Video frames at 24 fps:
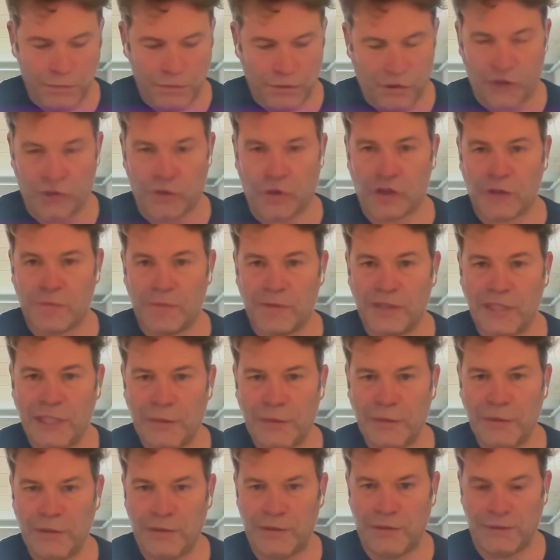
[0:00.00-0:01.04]
source
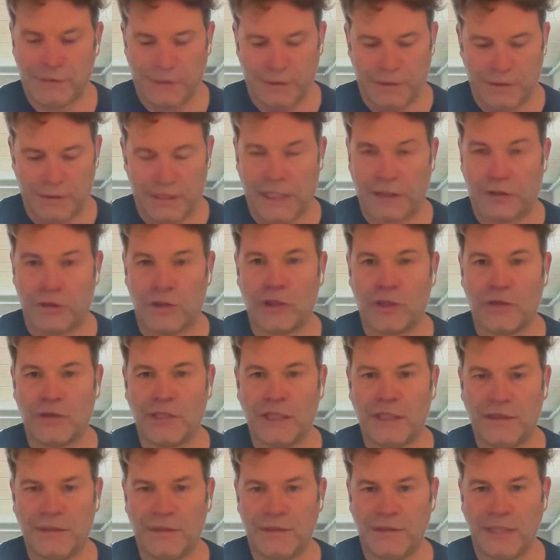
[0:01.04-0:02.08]
material, then
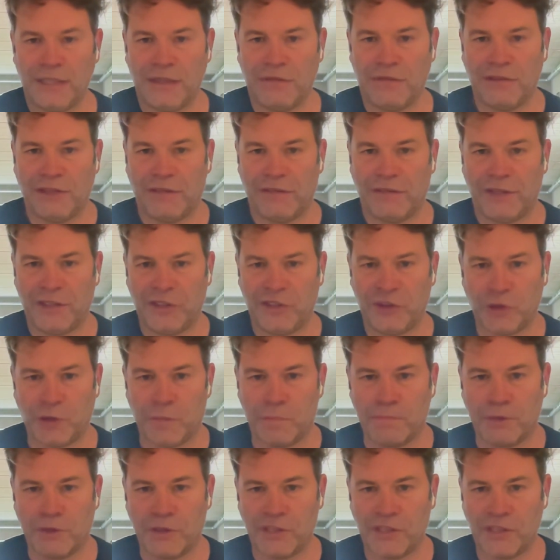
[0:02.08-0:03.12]
cutting, then VFX
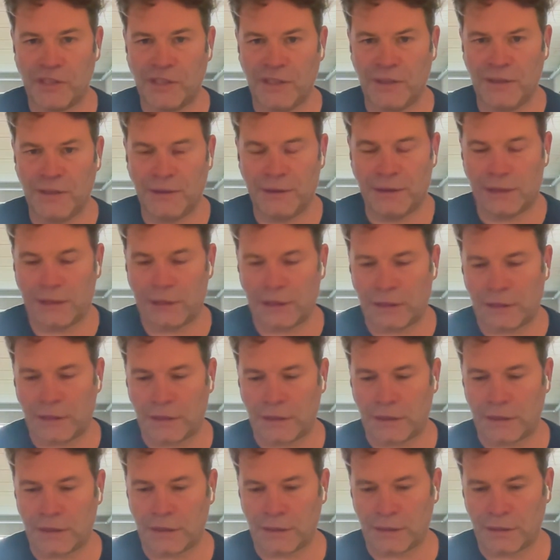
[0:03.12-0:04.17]
compositing,
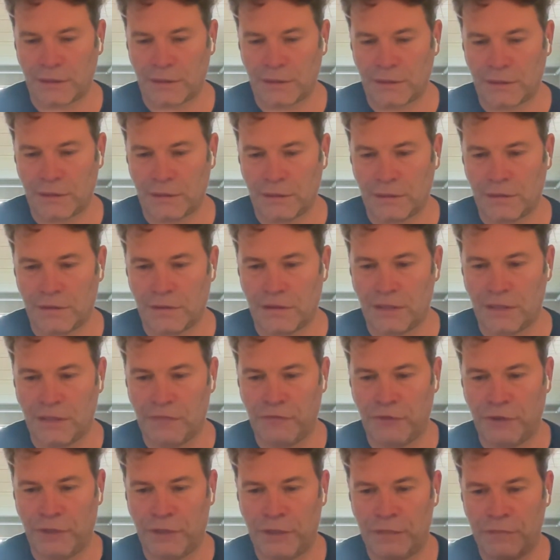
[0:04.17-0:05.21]

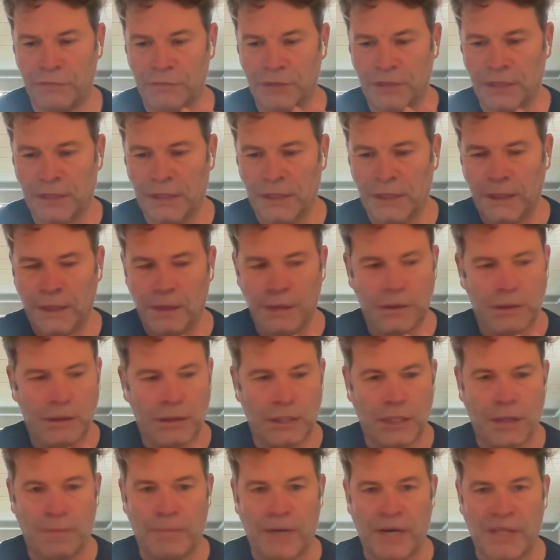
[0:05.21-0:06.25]
delivering
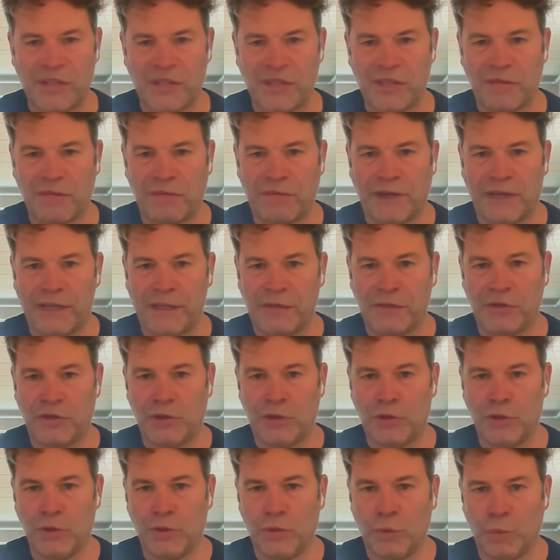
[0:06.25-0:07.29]
a master file
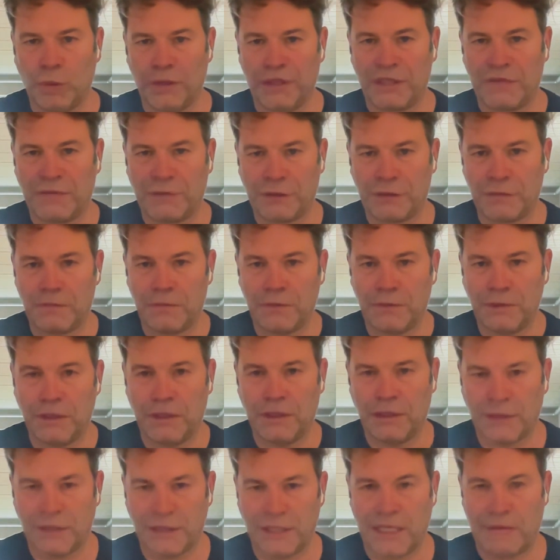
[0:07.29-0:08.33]
to whatever
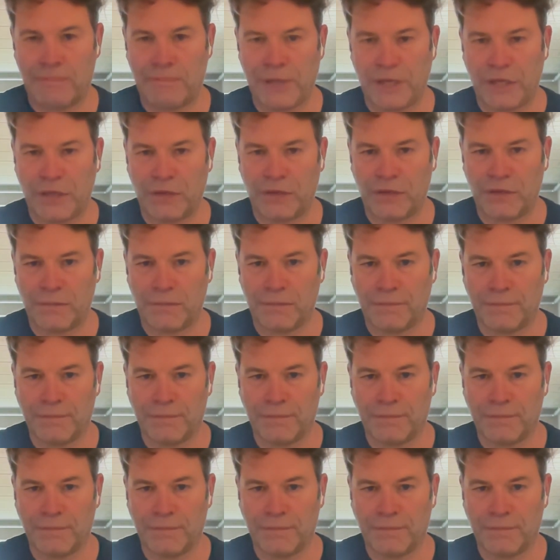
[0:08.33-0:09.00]
came beyond.